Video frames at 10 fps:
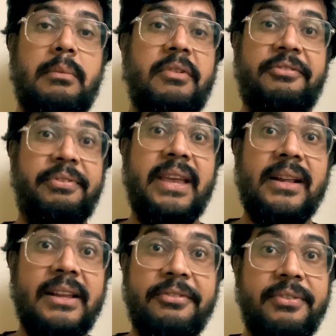
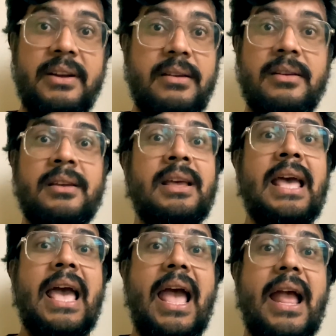feel different,
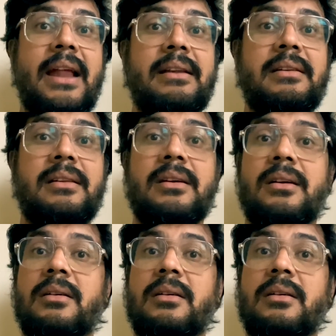and